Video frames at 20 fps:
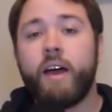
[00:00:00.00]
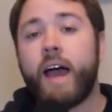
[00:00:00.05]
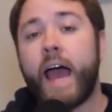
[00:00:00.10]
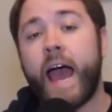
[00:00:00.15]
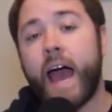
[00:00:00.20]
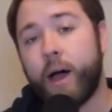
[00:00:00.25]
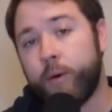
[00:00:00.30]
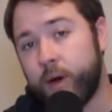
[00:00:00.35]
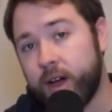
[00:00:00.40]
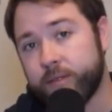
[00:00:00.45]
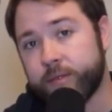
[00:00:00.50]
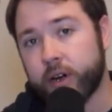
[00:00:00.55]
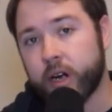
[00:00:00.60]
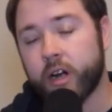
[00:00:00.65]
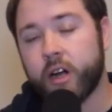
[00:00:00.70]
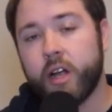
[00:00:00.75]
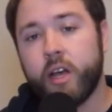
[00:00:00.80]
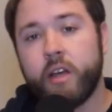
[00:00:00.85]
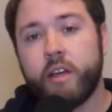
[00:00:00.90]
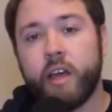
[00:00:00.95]

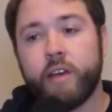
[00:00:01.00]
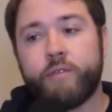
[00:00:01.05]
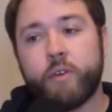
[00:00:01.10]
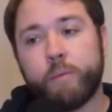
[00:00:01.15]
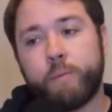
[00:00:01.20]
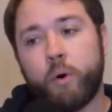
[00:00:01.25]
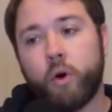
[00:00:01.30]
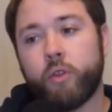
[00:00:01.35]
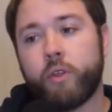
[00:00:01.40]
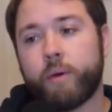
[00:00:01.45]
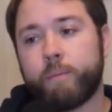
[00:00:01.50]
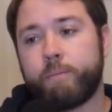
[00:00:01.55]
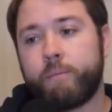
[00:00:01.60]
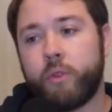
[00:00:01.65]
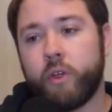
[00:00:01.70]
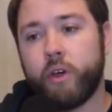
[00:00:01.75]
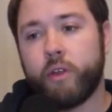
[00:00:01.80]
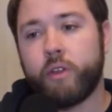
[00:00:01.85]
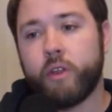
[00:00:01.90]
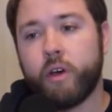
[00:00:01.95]
However, if you pull
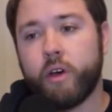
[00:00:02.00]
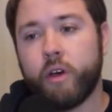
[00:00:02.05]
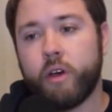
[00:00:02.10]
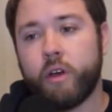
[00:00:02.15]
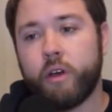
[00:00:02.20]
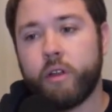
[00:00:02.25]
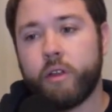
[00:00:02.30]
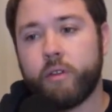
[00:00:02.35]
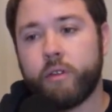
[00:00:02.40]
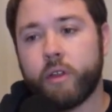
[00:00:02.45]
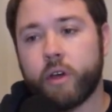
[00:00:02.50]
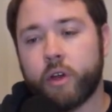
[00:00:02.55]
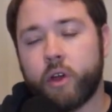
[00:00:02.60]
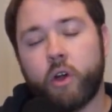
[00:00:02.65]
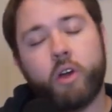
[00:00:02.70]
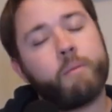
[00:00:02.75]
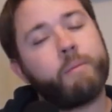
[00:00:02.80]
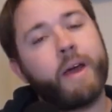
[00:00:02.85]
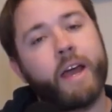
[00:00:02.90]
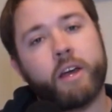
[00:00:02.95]
the
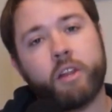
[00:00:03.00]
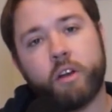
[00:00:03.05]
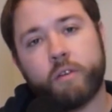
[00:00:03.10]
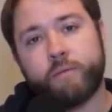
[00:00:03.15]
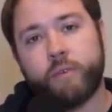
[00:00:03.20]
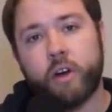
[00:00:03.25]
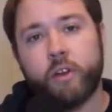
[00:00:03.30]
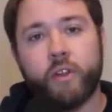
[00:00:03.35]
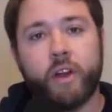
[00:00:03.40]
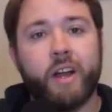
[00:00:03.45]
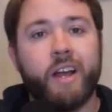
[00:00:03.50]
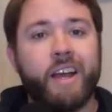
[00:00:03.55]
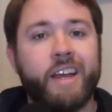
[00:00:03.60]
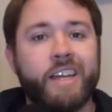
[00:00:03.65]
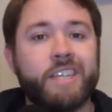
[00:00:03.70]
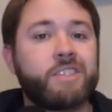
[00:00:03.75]
curtain back a little further,